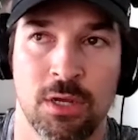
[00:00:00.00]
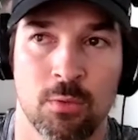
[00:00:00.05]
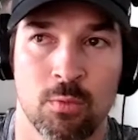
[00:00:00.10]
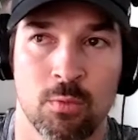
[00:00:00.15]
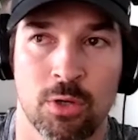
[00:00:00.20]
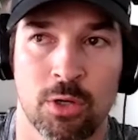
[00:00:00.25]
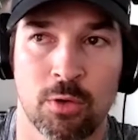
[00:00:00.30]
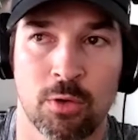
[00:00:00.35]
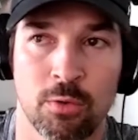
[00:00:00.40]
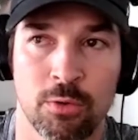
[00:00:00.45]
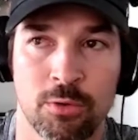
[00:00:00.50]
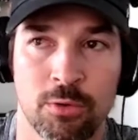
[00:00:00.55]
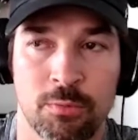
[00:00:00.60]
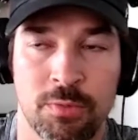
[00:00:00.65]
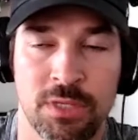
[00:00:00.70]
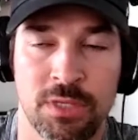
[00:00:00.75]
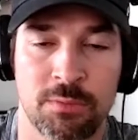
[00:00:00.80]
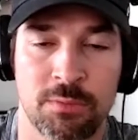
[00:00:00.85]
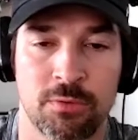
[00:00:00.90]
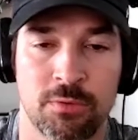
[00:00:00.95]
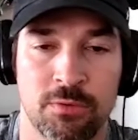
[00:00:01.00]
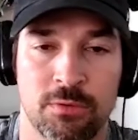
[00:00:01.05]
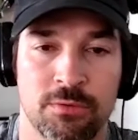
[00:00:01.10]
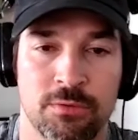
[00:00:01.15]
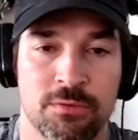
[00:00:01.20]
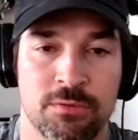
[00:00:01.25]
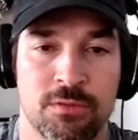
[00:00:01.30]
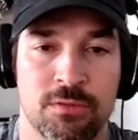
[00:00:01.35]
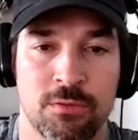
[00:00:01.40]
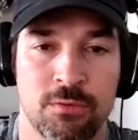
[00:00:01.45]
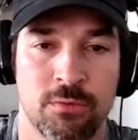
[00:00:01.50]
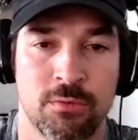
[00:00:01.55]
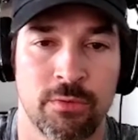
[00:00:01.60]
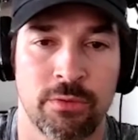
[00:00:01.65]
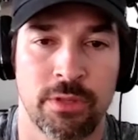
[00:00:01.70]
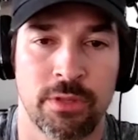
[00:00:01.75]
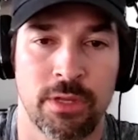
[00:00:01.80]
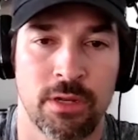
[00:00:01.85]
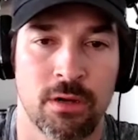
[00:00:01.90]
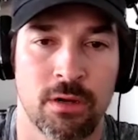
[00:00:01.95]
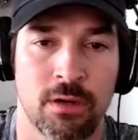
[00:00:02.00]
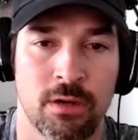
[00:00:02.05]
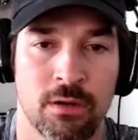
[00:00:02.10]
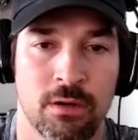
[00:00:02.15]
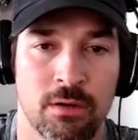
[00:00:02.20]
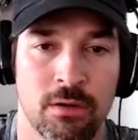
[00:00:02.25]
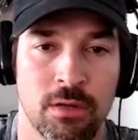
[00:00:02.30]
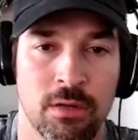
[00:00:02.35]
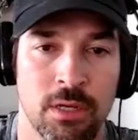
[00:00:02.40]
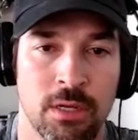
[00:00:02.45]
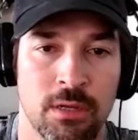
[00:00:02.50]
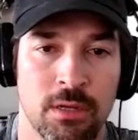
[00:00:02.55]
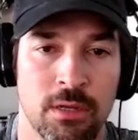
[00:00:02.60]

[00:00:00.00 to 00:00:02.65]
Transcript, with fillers: recruit people to their